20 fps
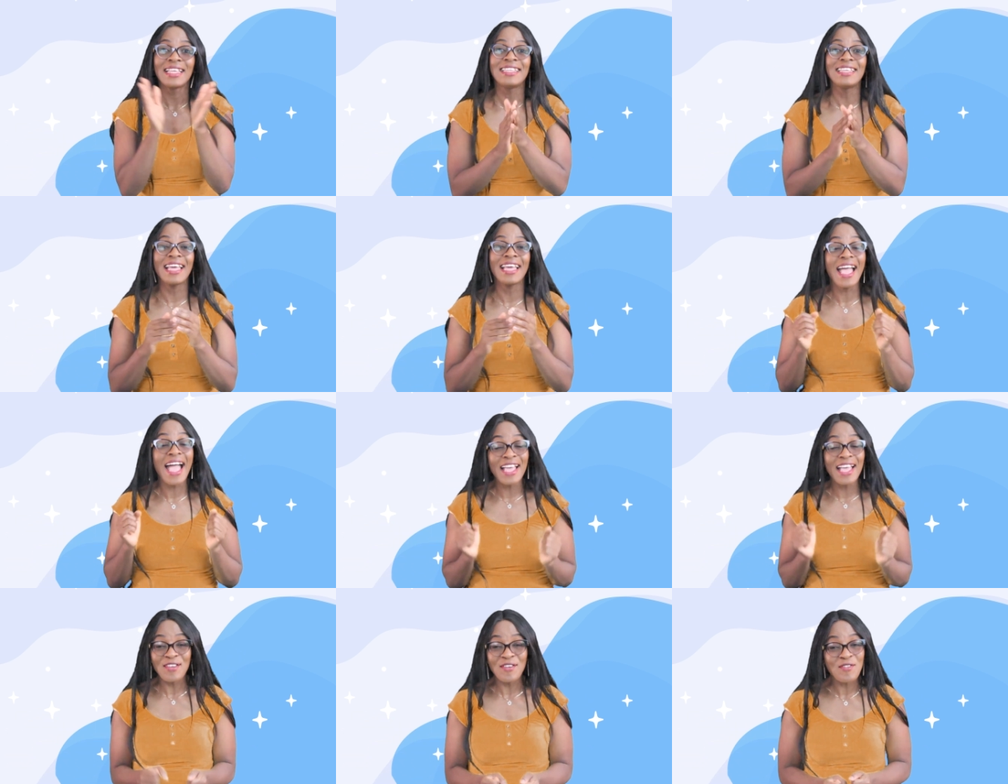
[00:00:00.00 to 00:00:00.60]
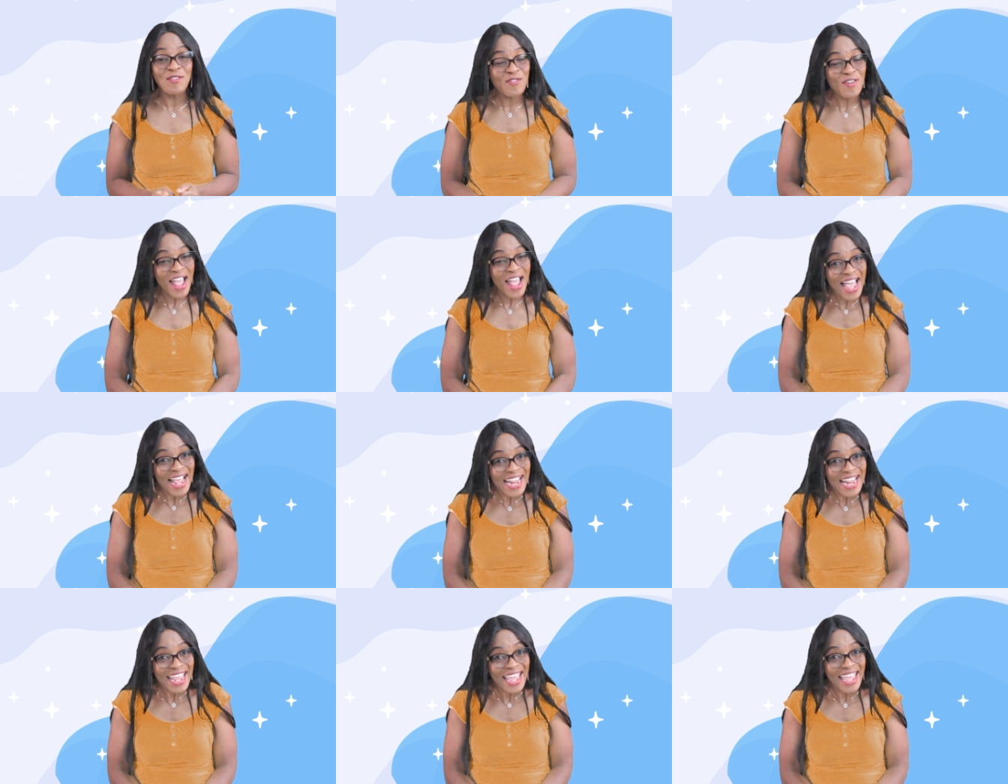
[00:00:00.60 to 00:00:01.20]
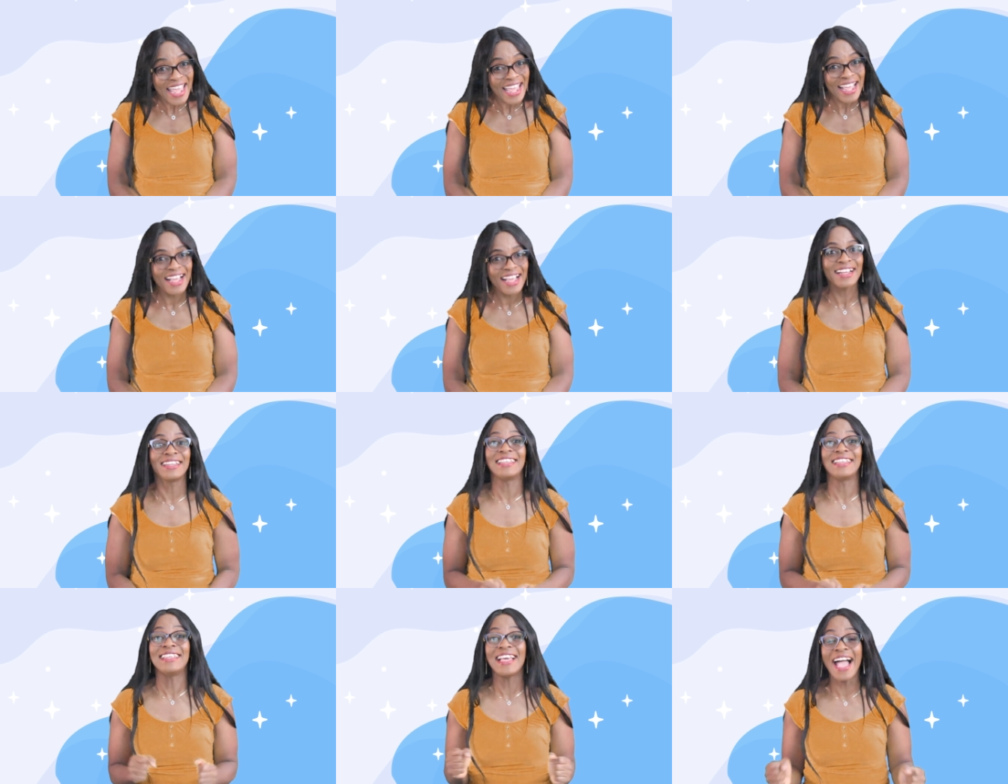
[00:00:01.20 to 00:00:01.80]
Yeah, are you ready?
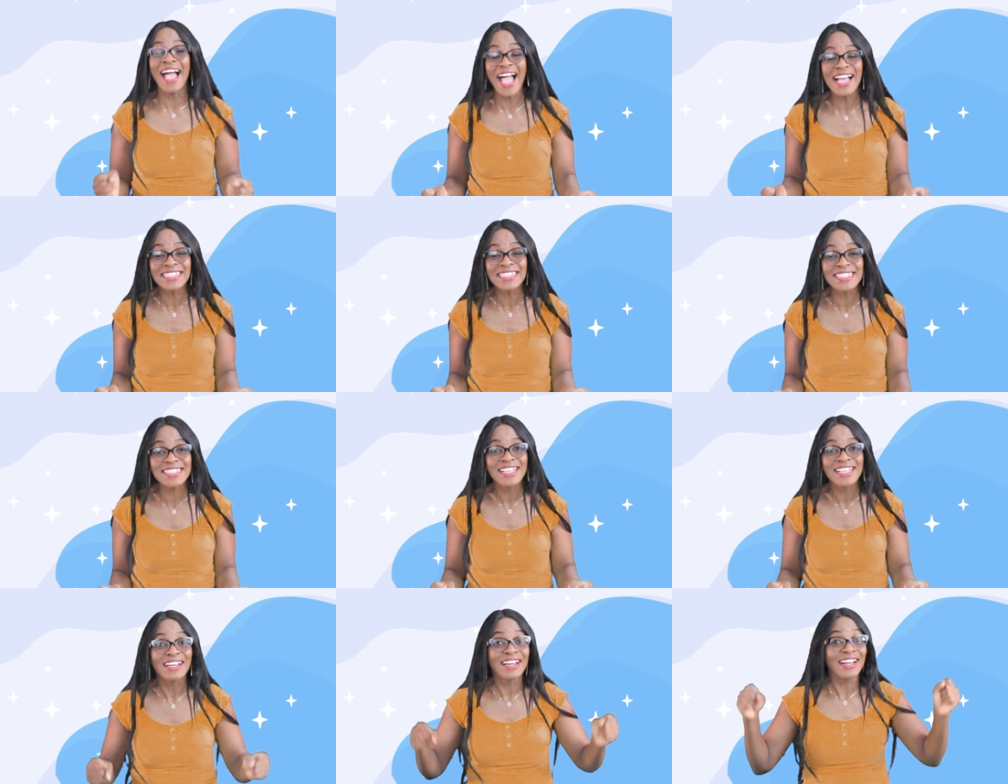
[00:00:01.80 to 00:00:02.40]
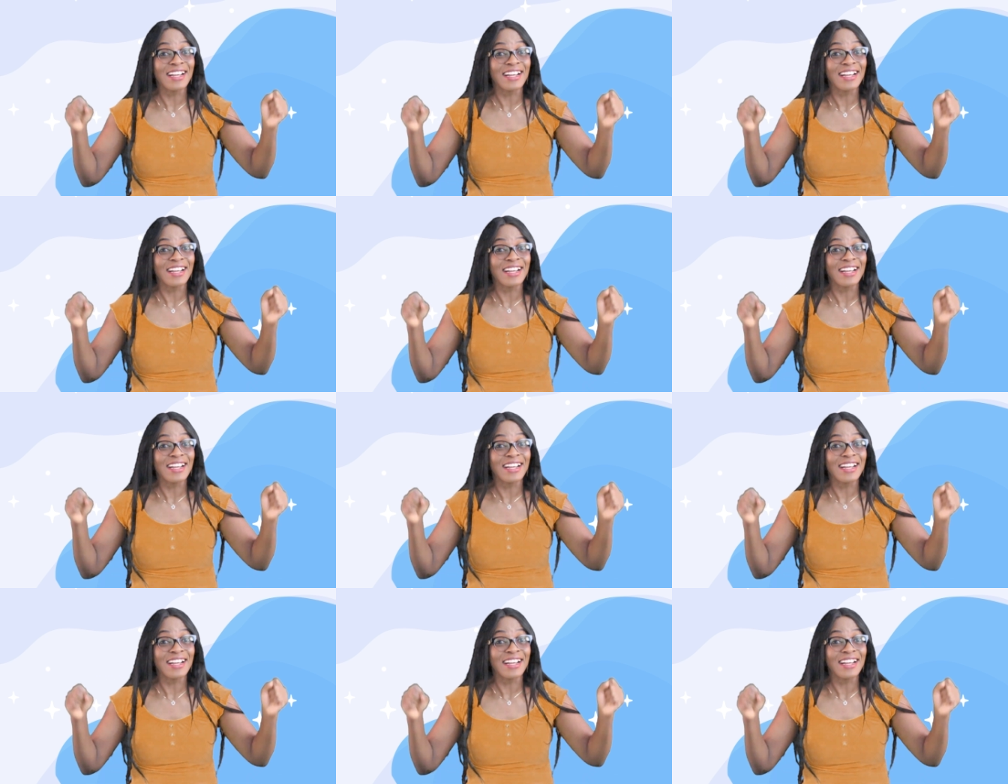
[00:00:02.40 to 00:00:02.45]
Yes?